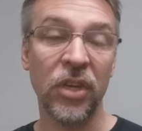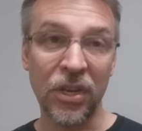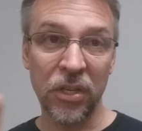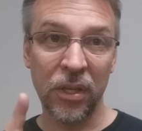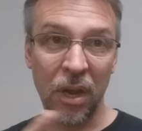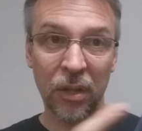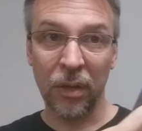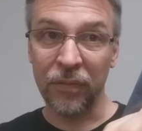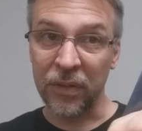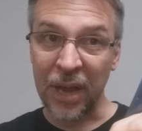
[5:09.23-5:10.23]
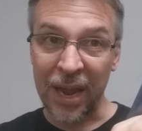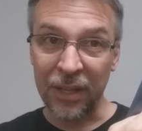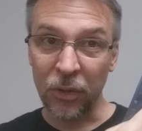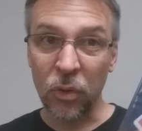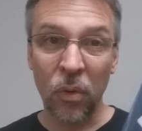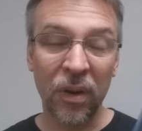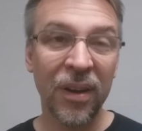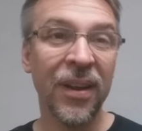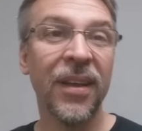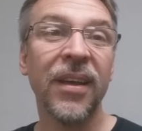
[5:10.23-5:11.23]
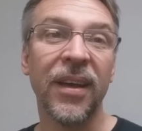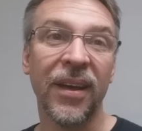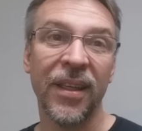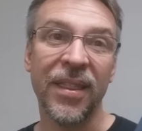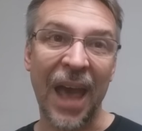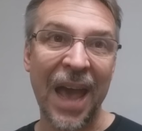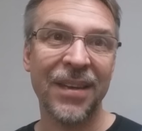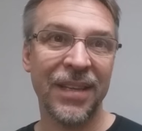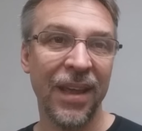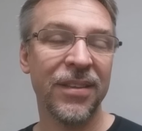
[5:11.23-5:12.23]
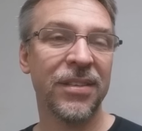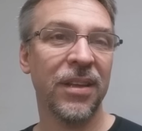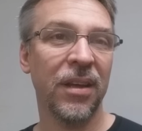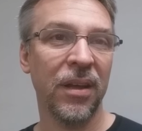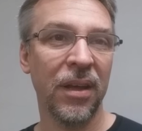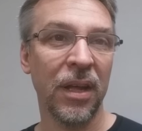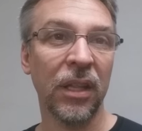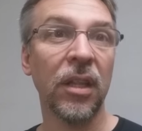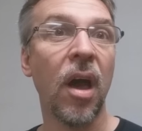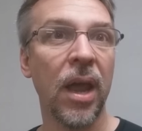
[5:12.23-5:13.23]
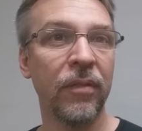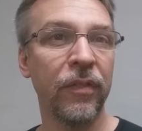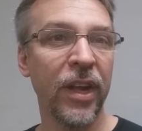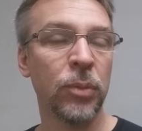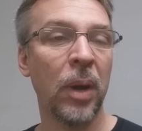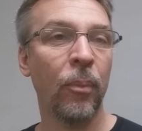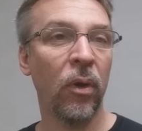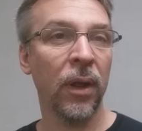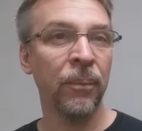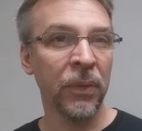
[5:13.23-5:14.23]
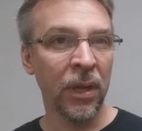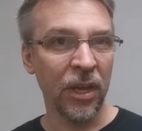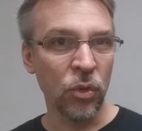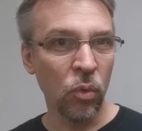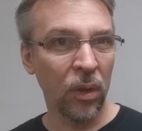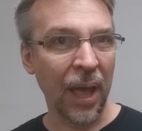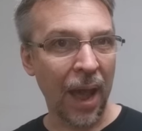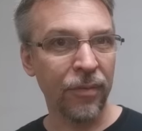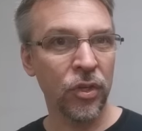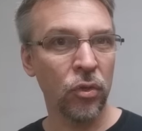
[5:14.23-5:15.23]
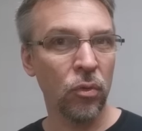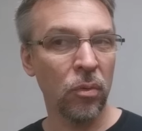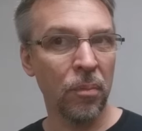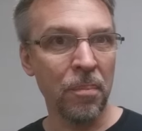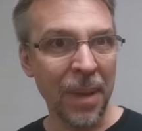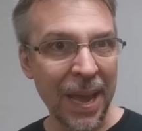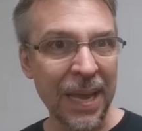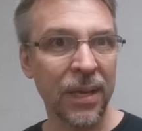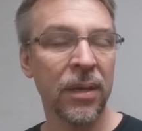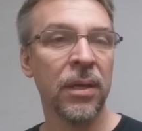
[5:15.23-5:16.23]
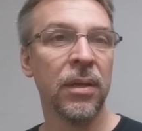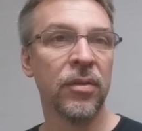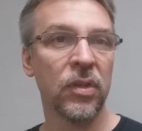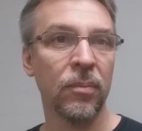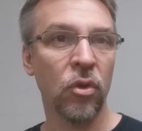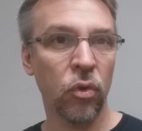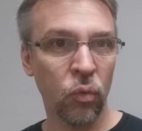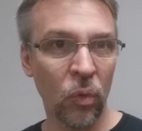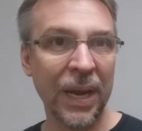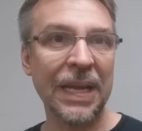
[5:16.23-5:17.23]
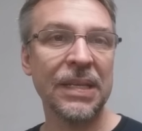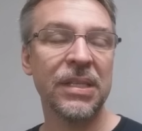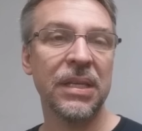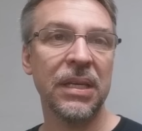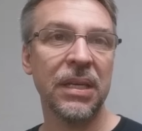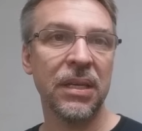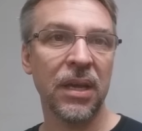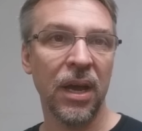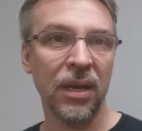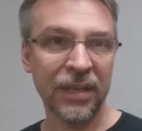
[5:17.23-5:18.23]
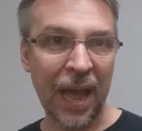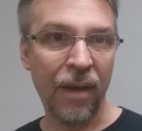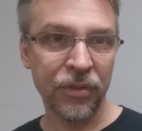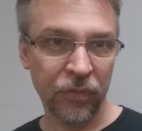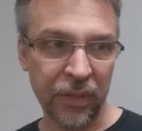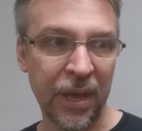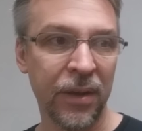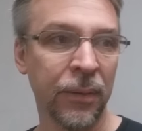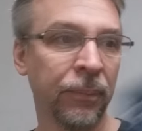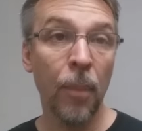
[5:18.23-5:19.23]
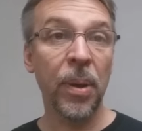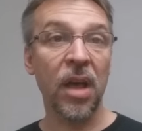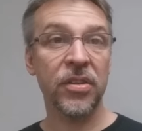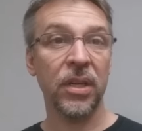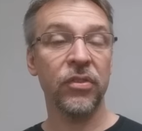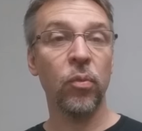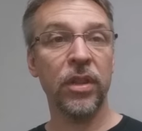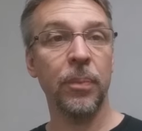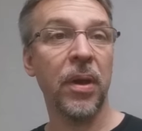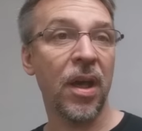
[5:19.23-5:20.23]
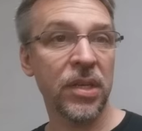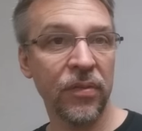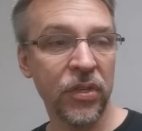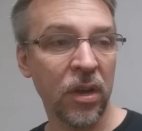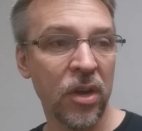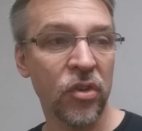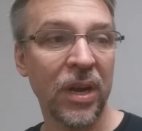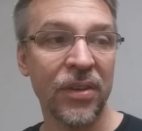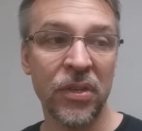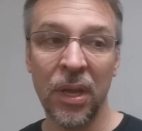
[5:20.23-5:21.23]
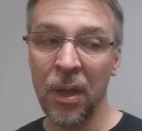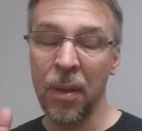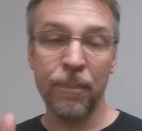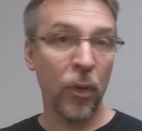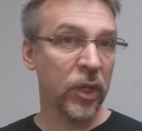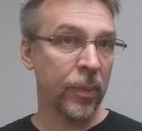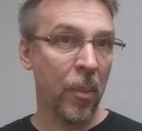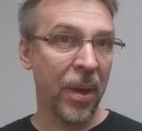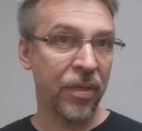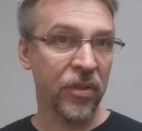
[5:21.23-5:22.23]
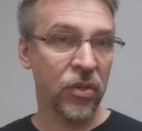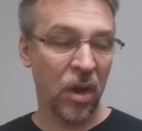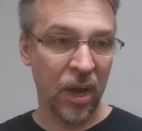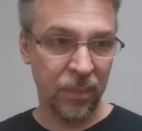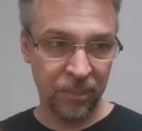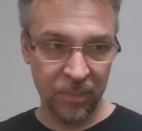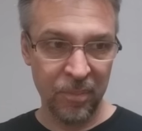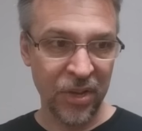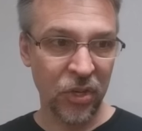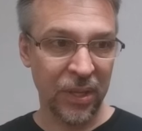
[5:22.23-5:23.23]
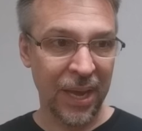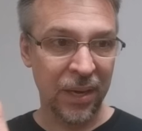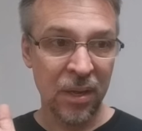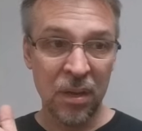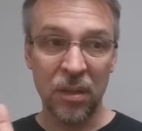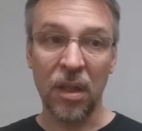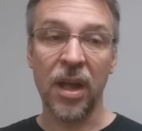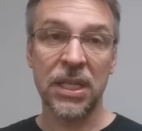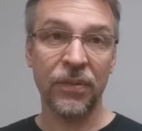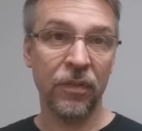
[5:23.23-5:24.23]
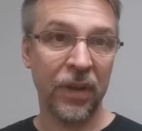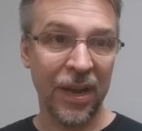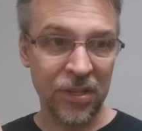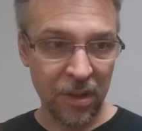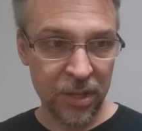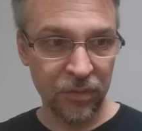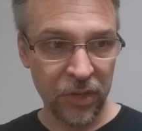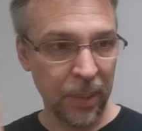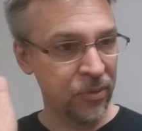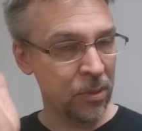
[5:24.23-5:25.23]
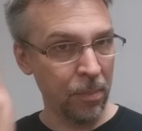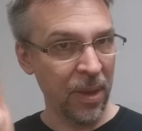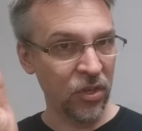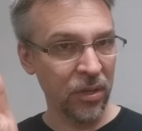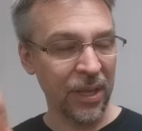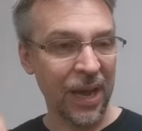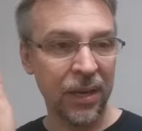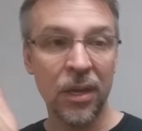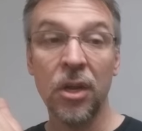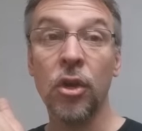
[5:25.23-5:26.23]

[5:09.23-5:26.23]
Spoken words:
Changing the color of the tiny little corner, that takes a lot of advanced prep work, and you will have to make some crazy gaffes for that. Positives, what are the positives to contrast? Multiple methods taught, mentioned that. Lots of advice, lots of tips, mentioned that.